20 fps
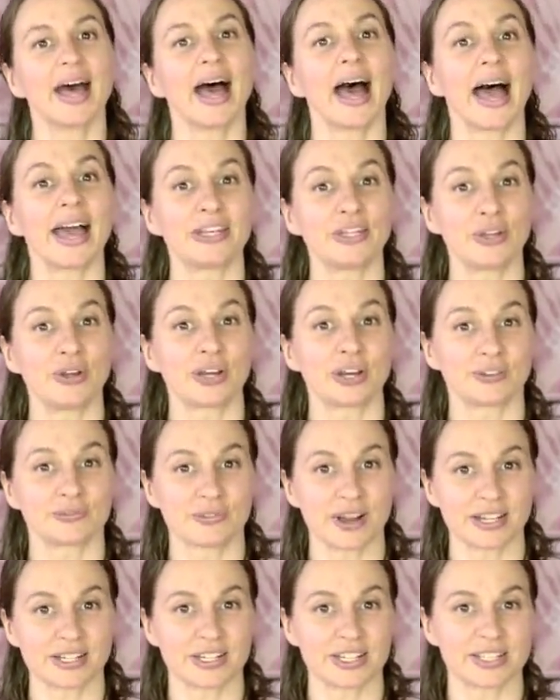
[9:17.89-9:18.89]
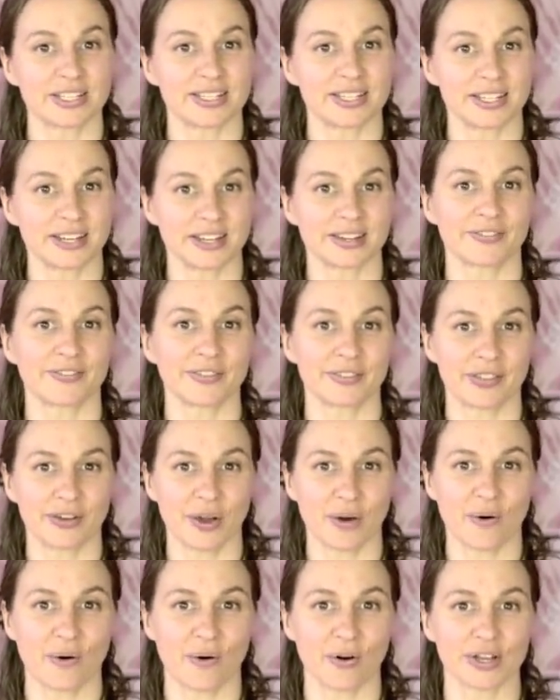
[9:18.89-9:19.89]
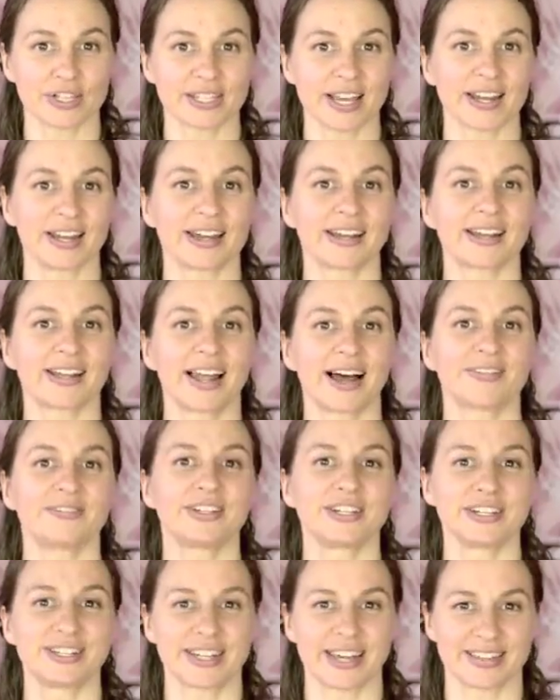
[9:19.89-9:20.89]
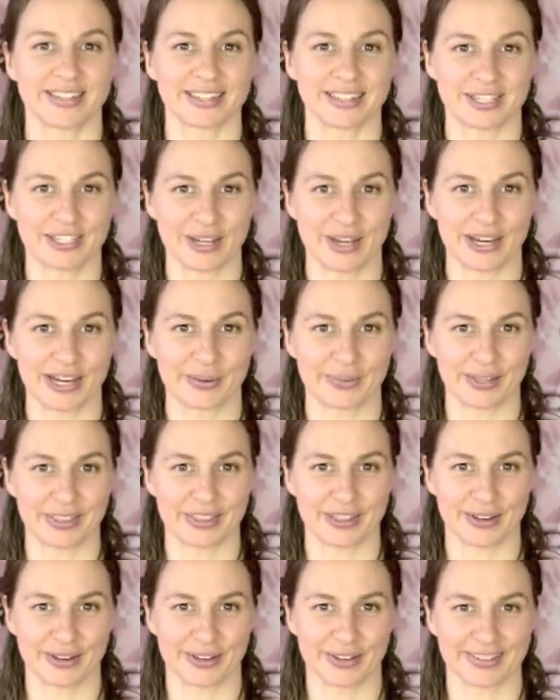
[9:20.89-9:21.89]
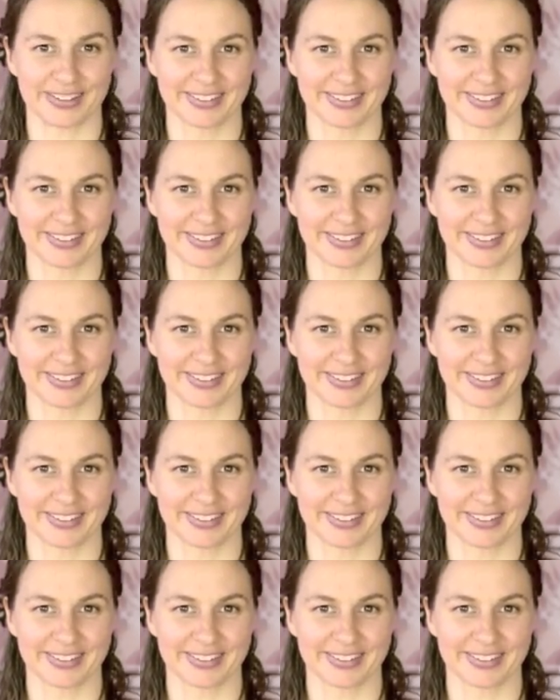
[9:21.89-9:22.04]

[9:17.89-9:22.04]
and you can register for the course, and I'd love to share this journey with you.